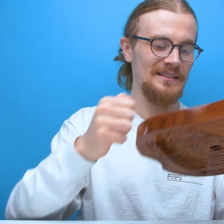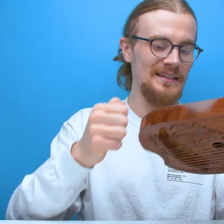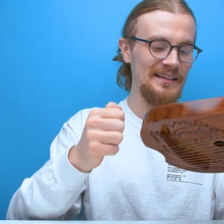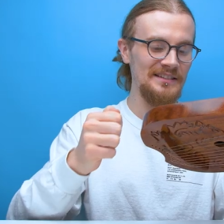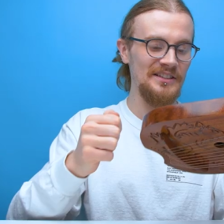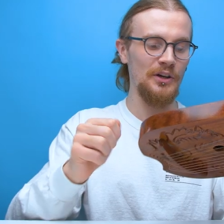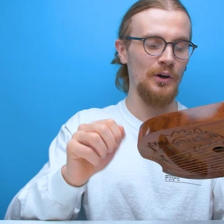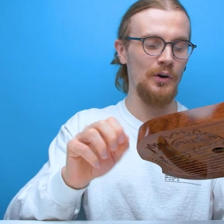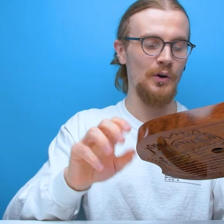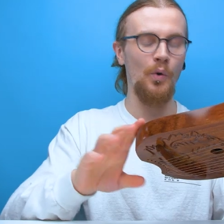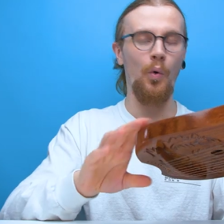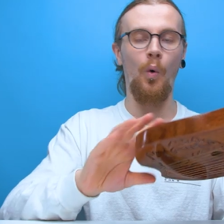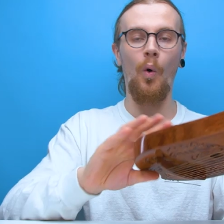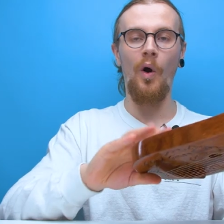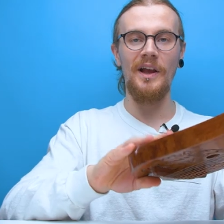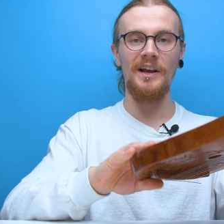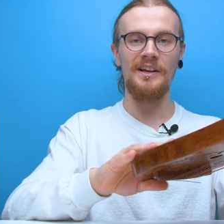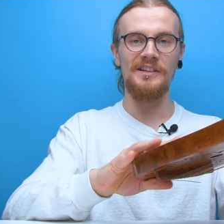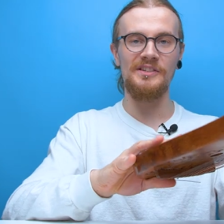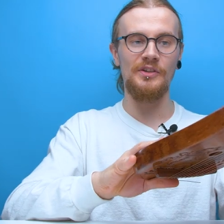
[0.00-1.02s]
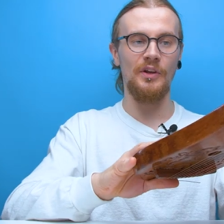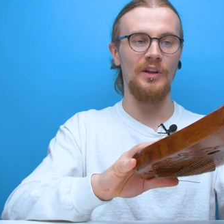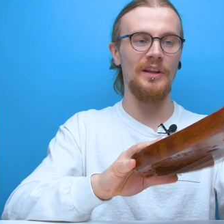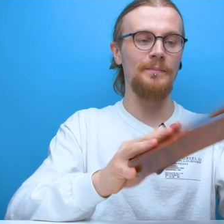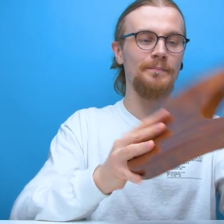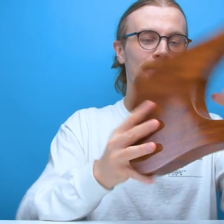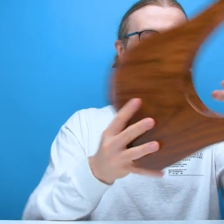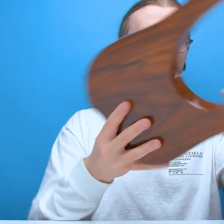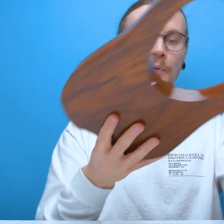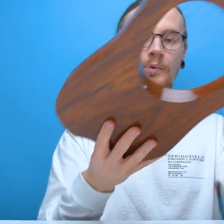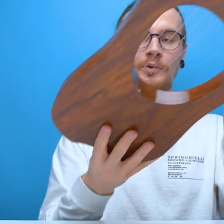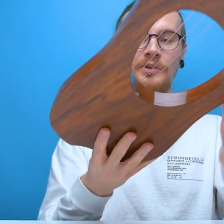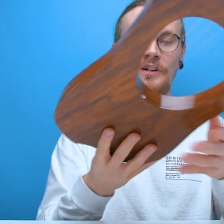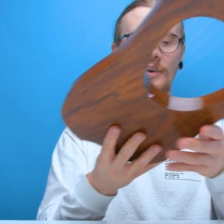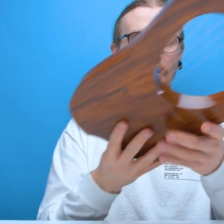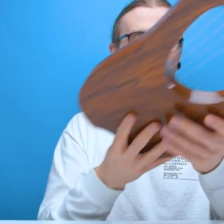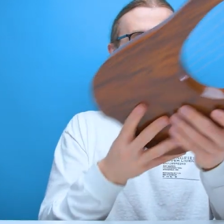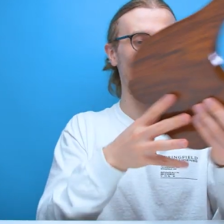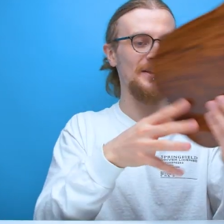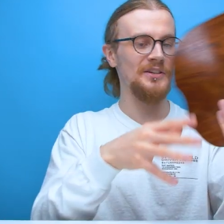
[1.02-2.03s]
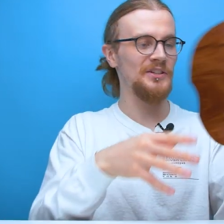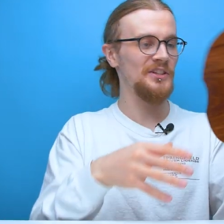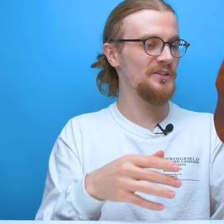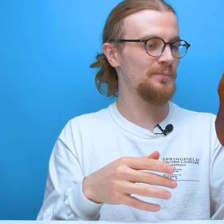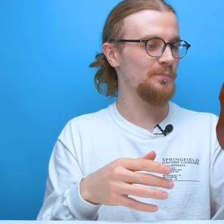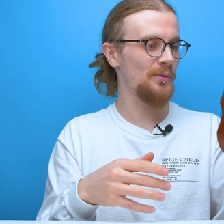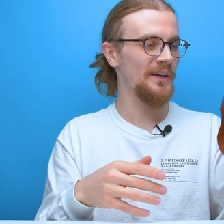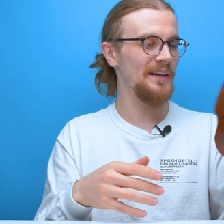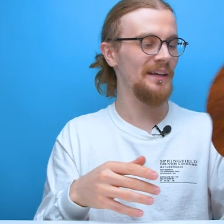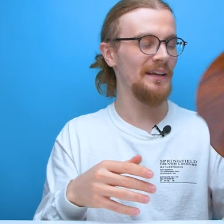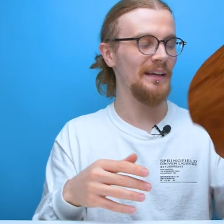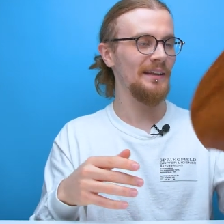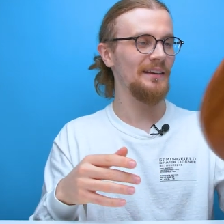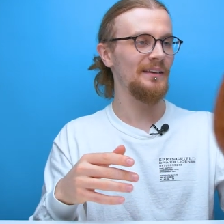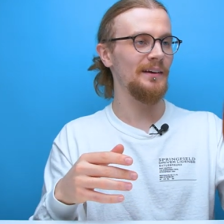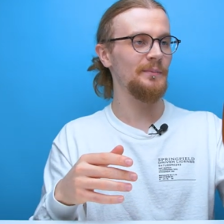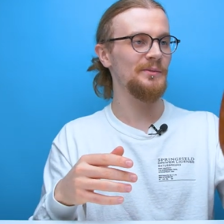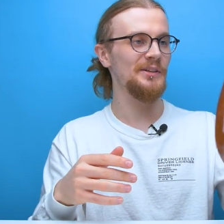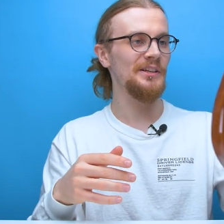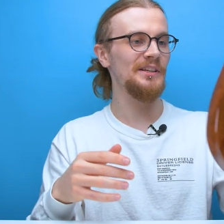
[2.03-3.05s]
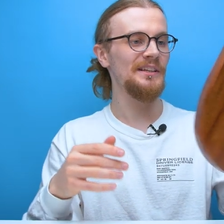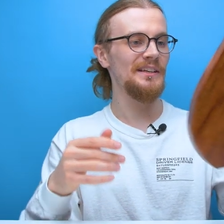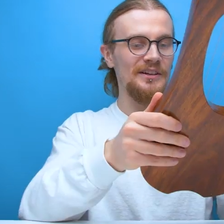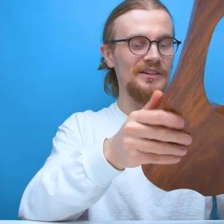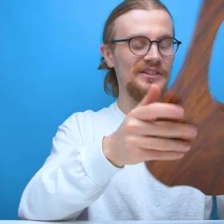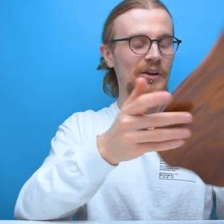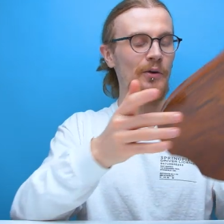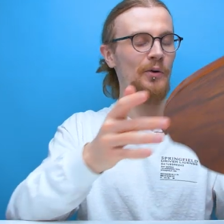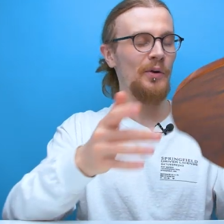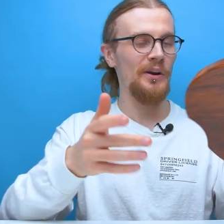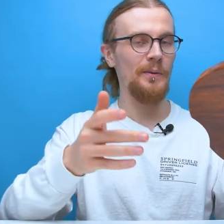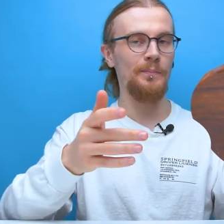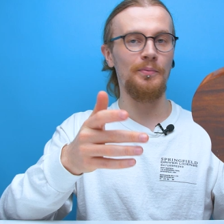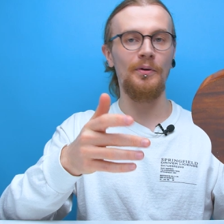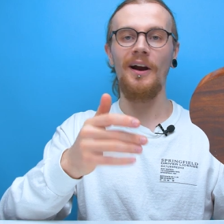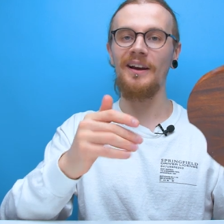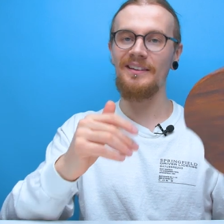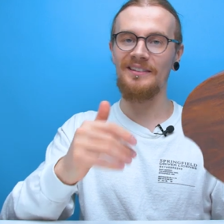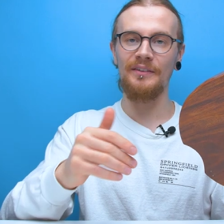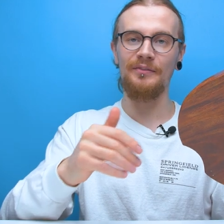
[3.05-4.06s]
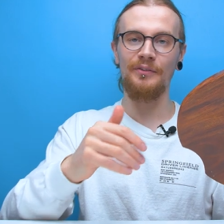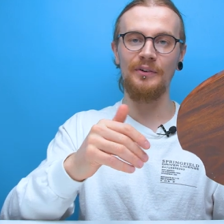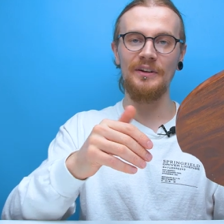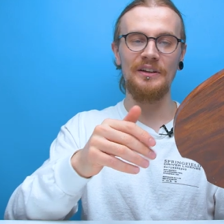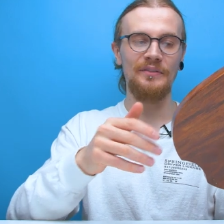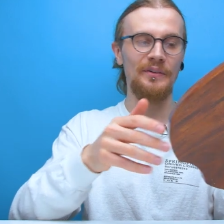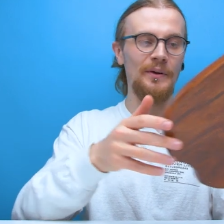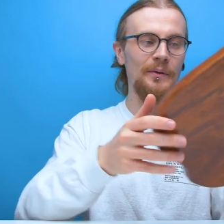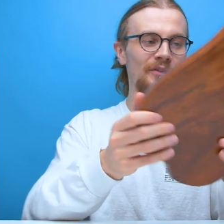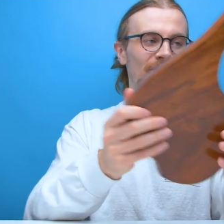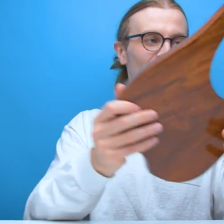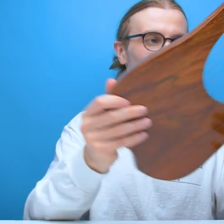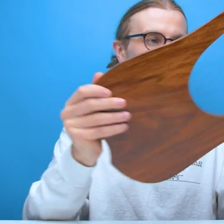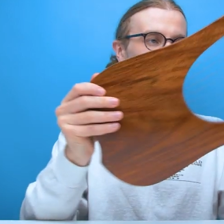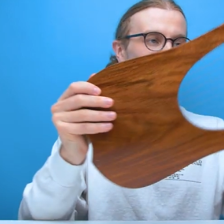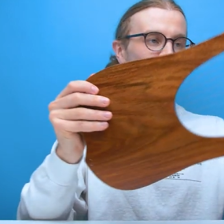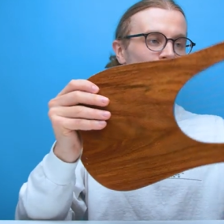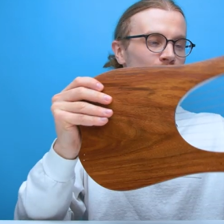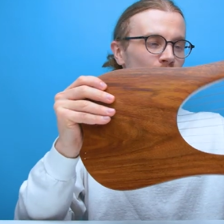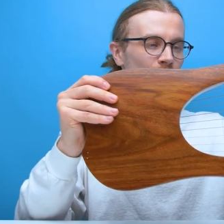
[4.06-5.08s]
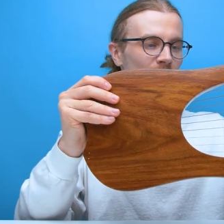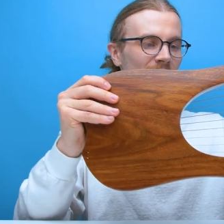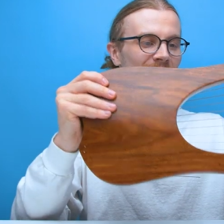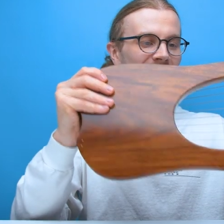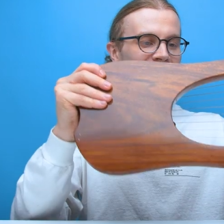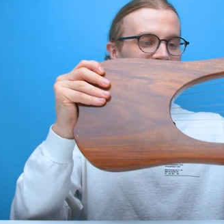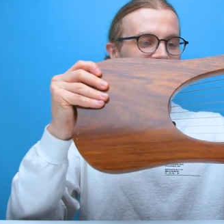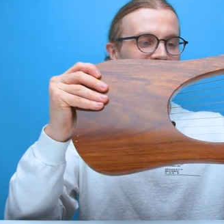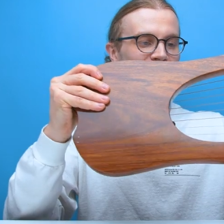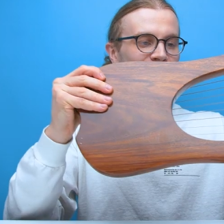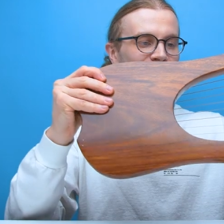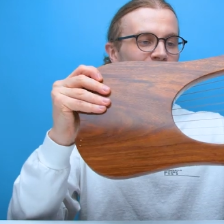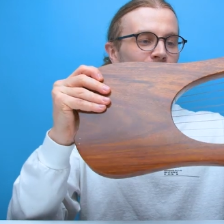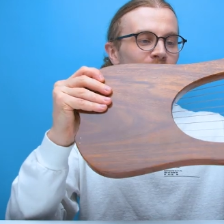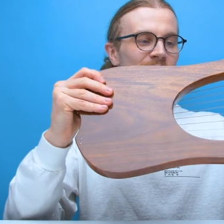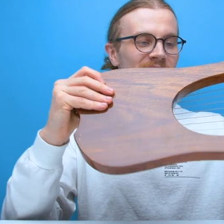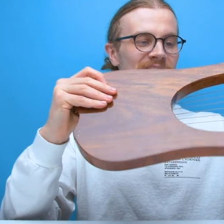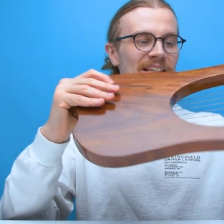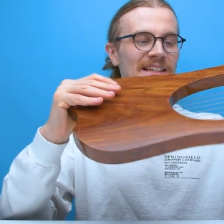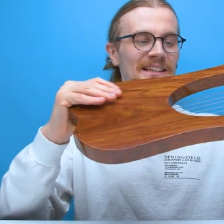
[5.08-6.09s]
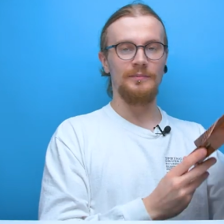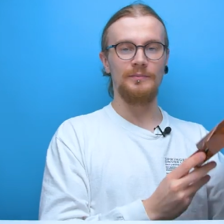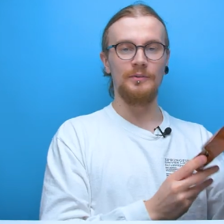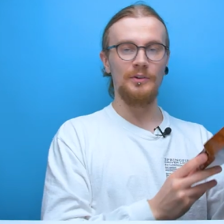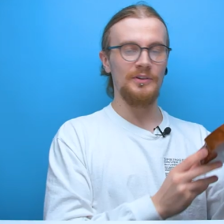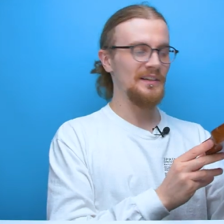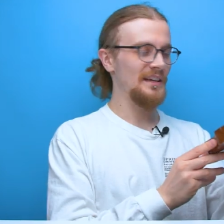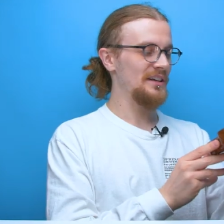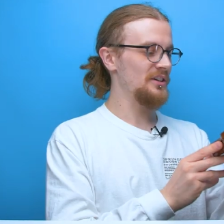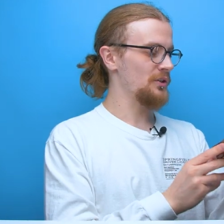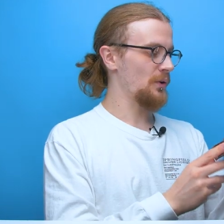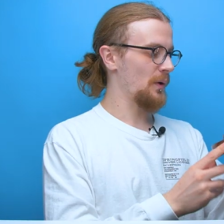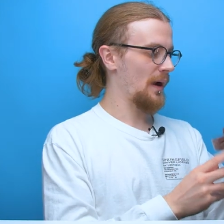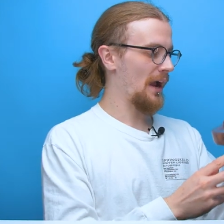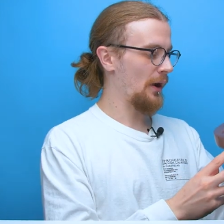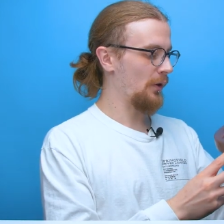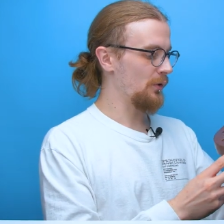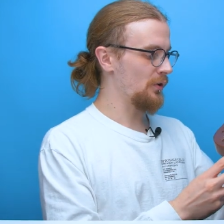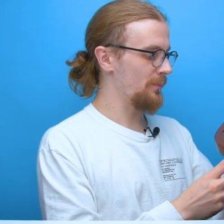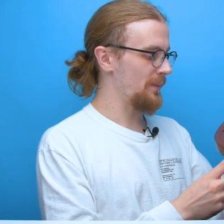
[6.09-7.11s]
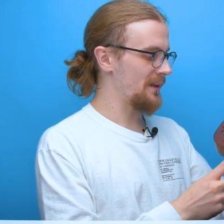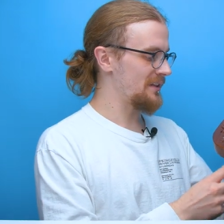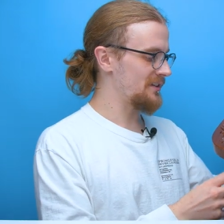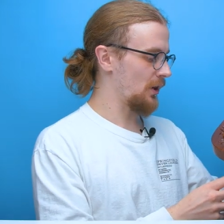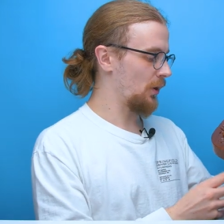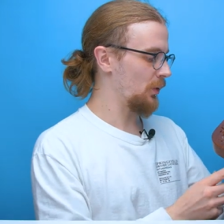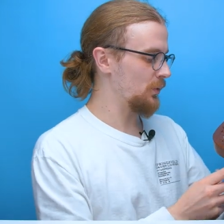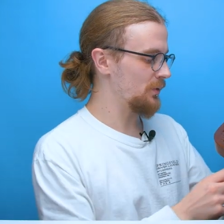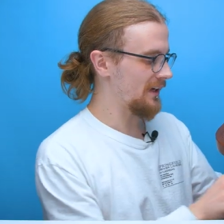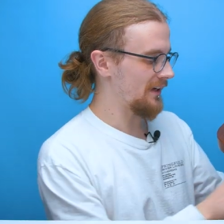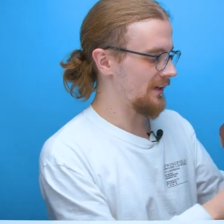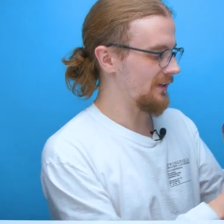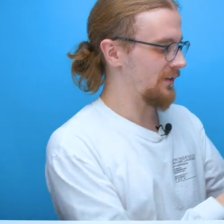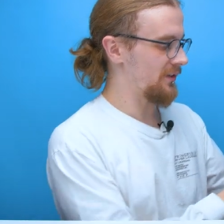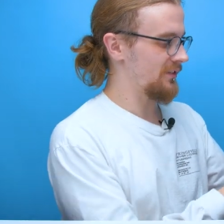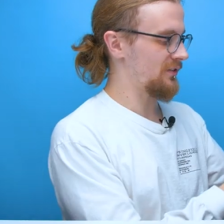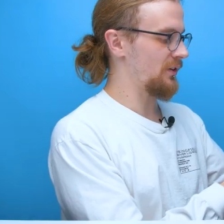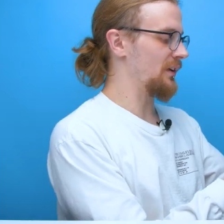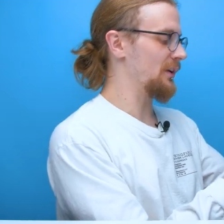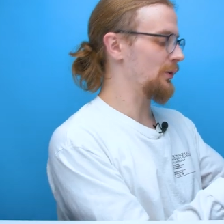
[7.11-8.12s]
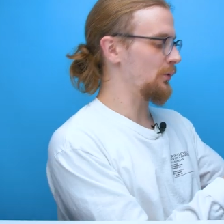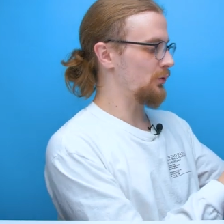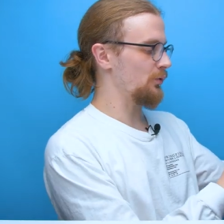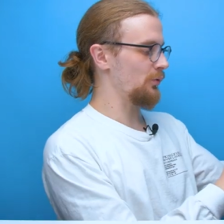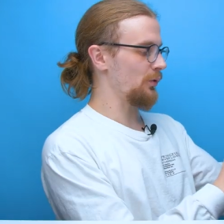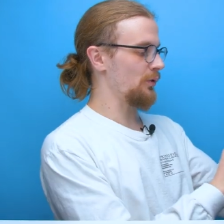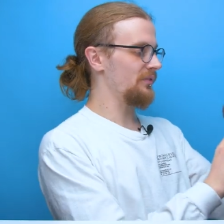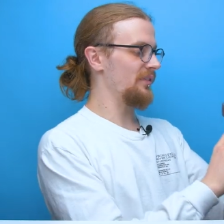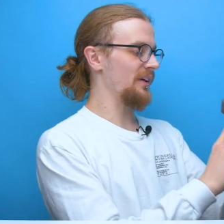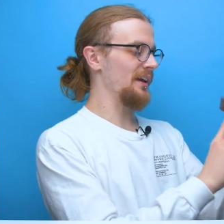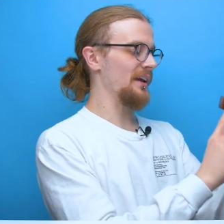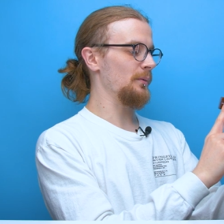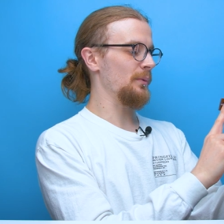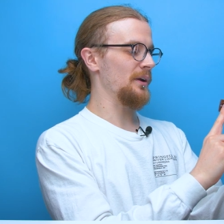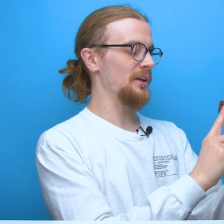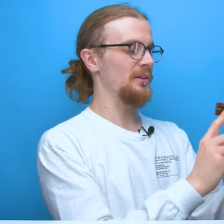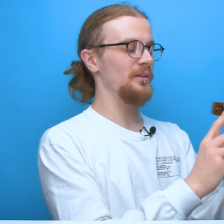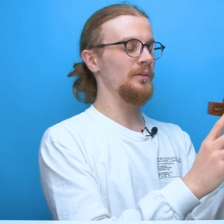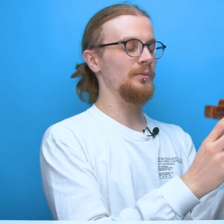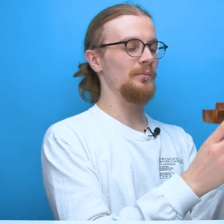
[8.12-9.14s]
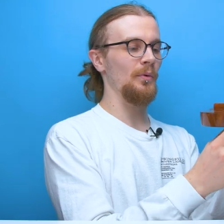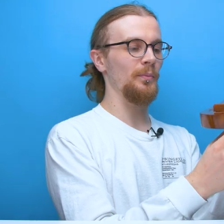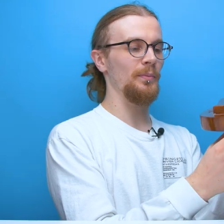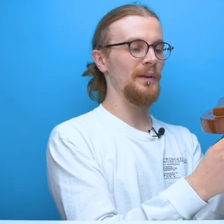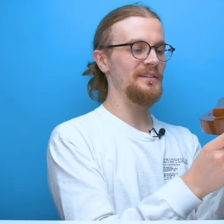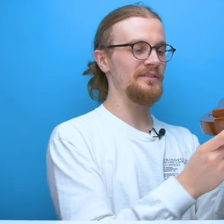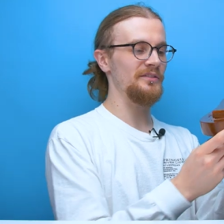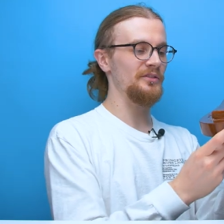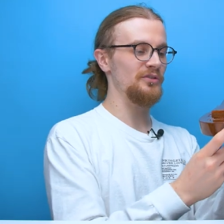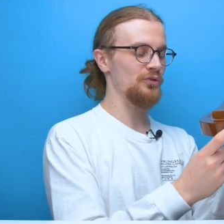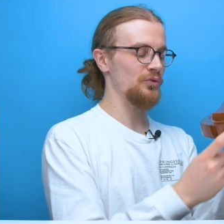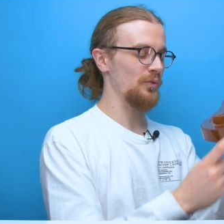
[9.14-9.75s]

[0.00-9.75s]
It's actually got quite a solid build. I can't imagine this breaking anytime soon. Considering the price, I thought this thing was going to be really flimsy. I'm not exactly sure how you're meant to hold it. I know it's got a little groove here where you can replace the